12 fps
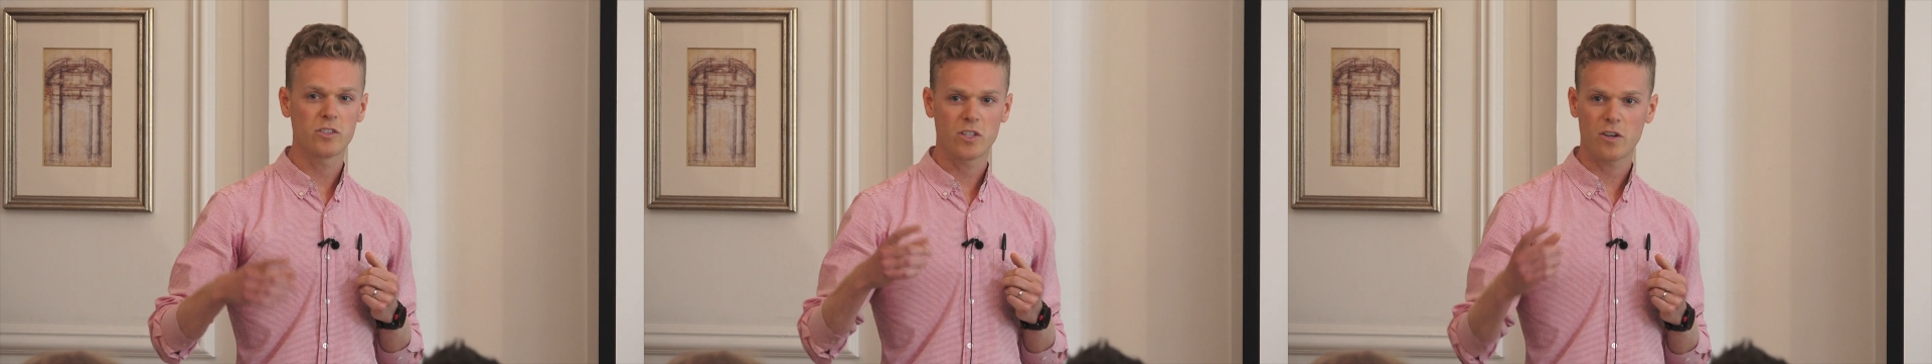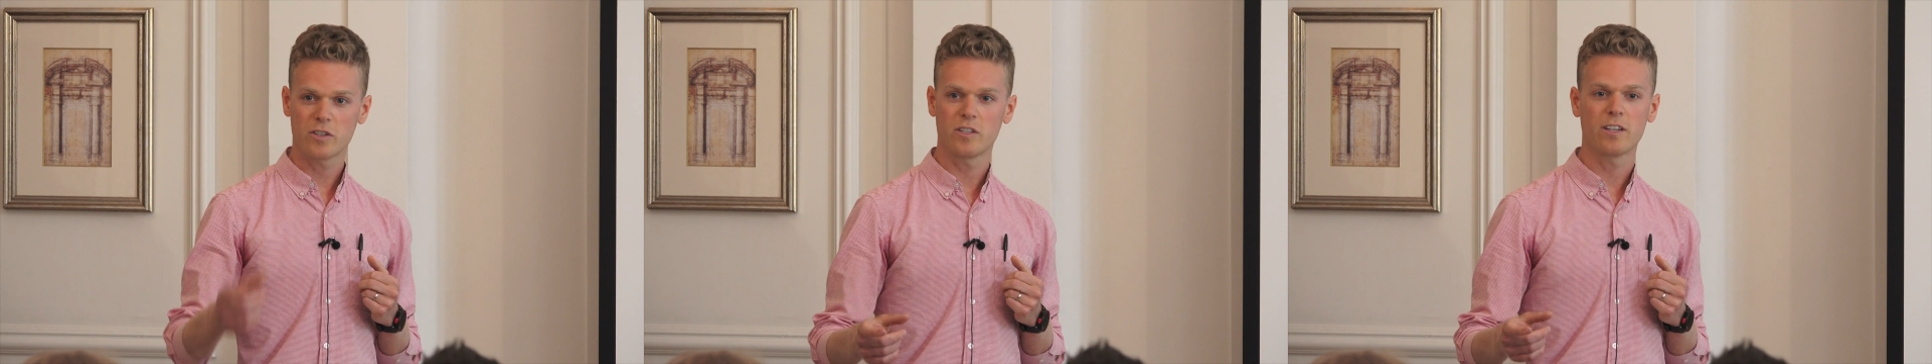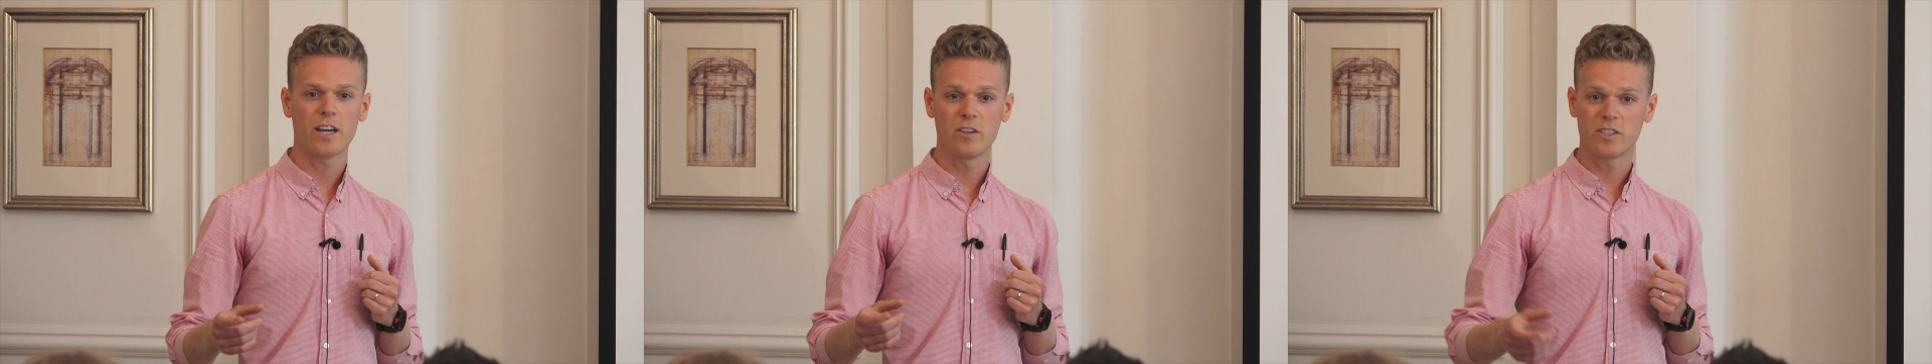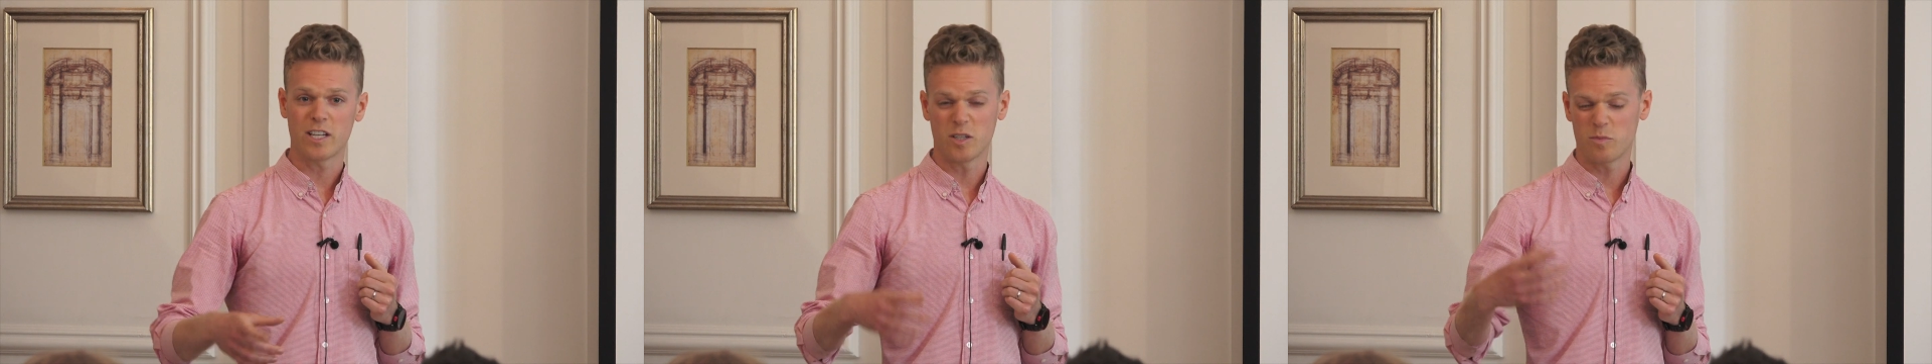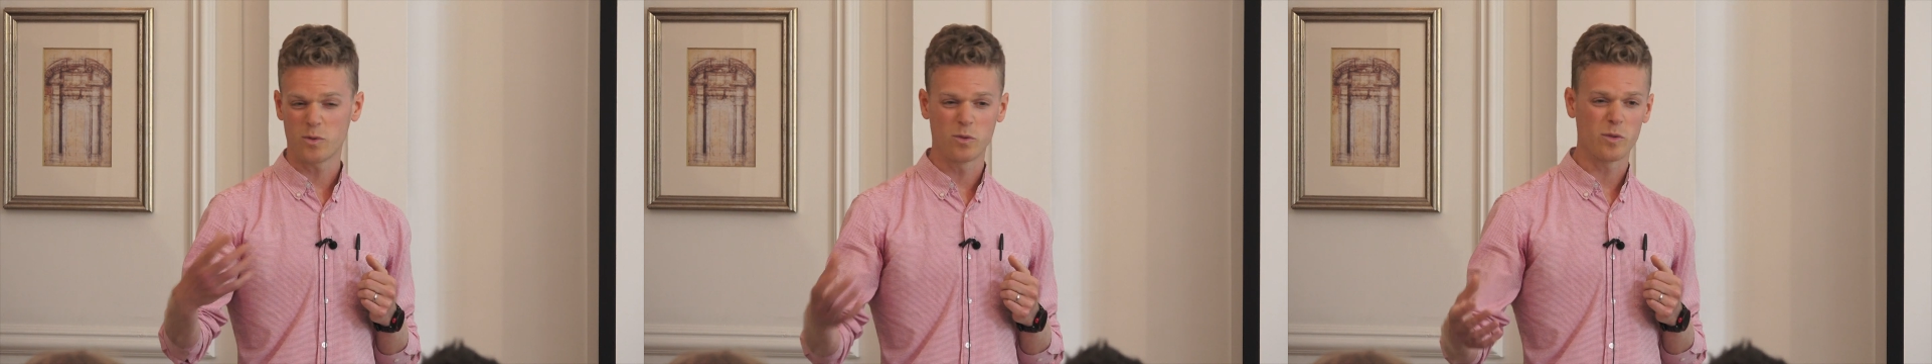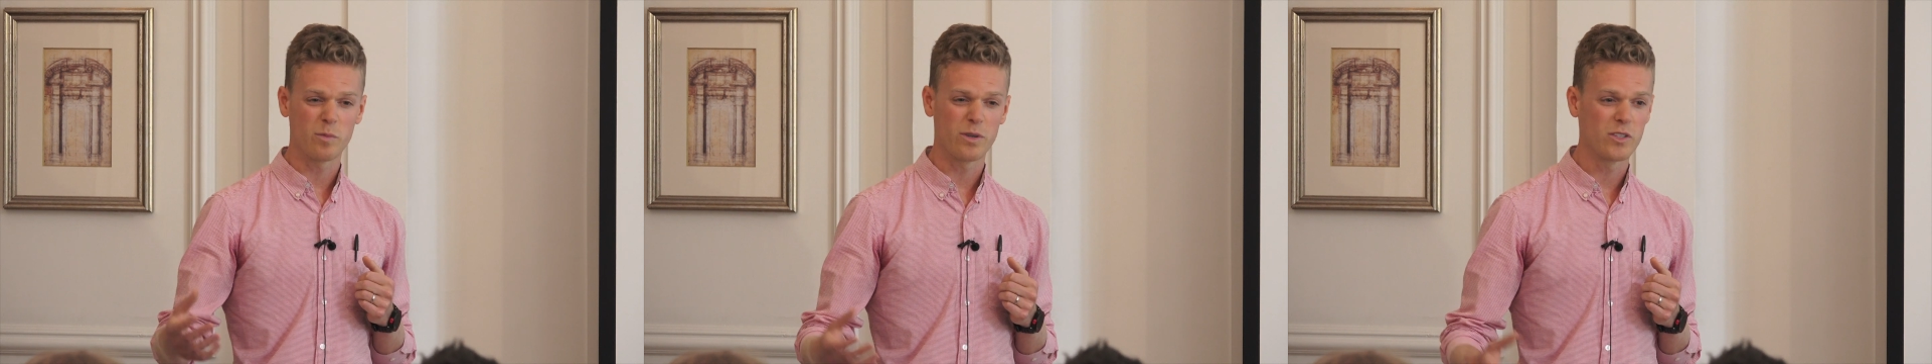It's targeted at hotels, but
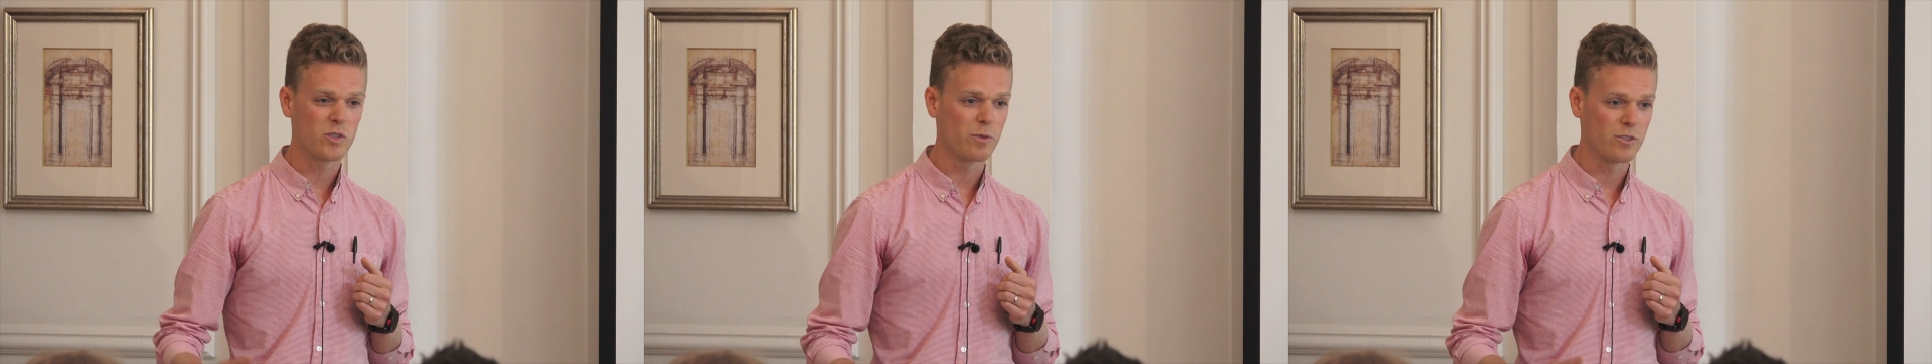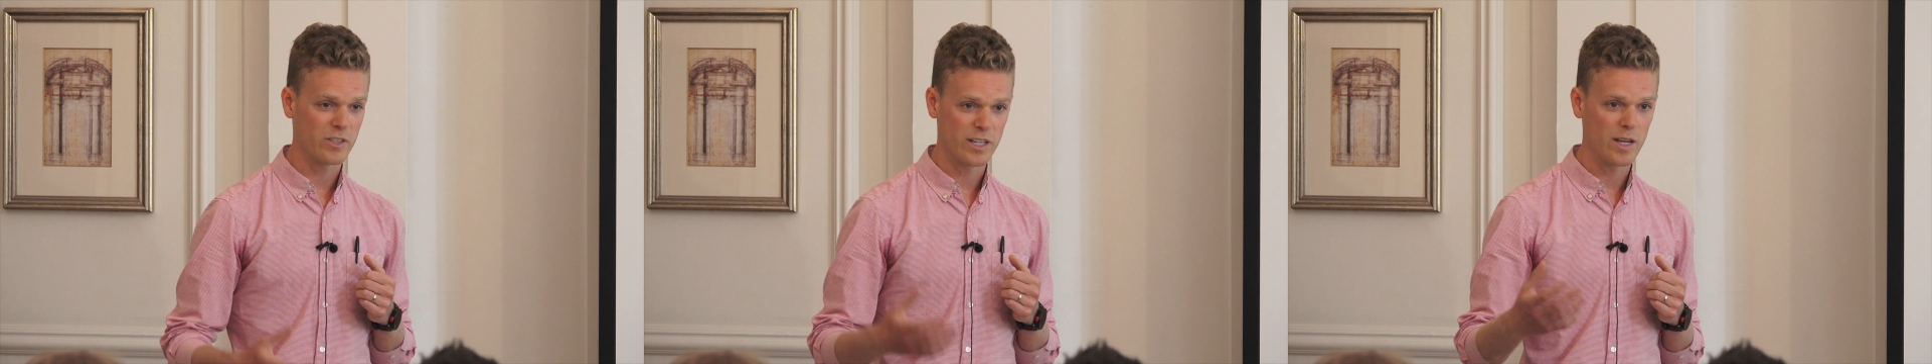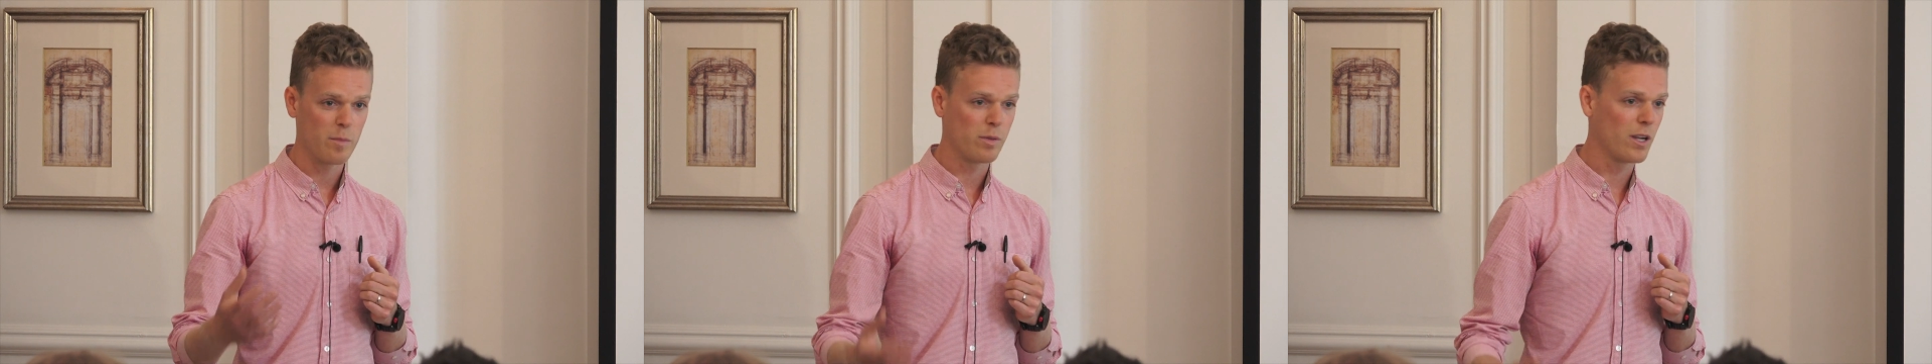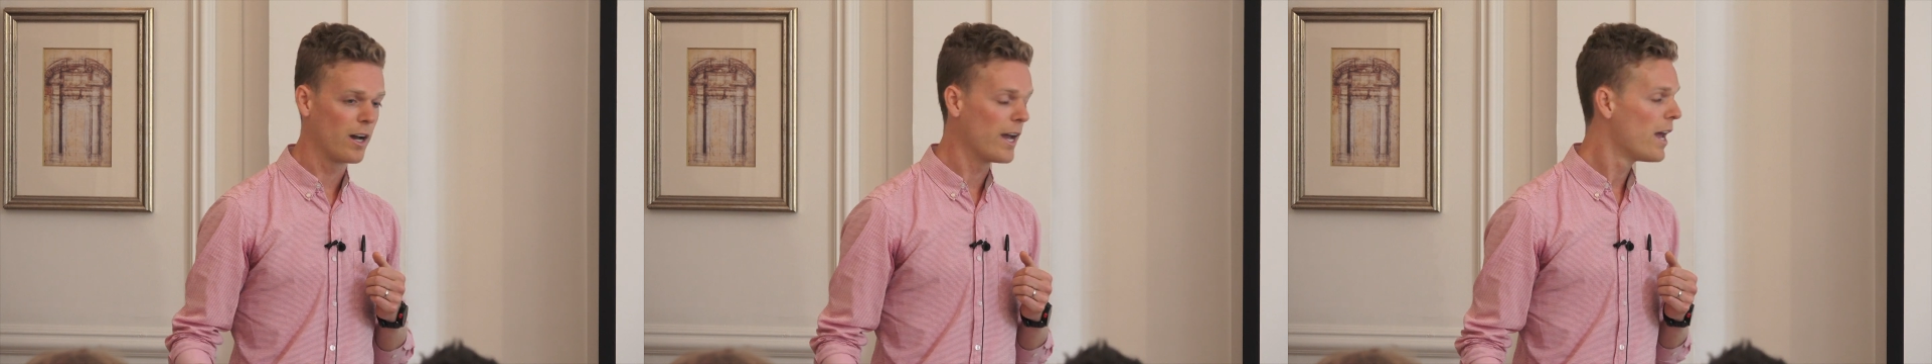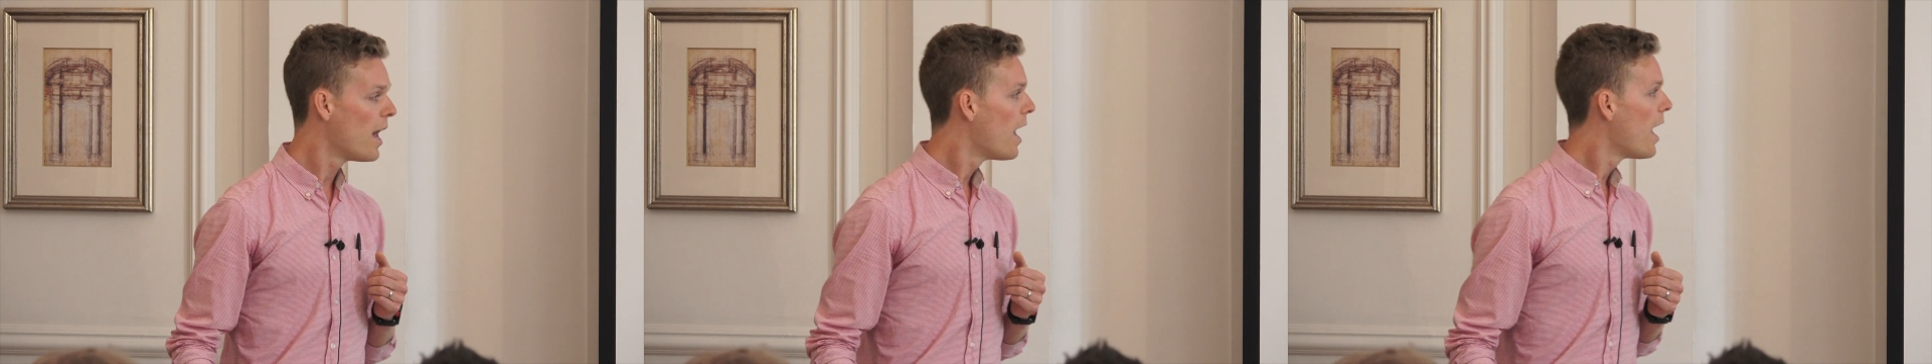all the principles in it apply.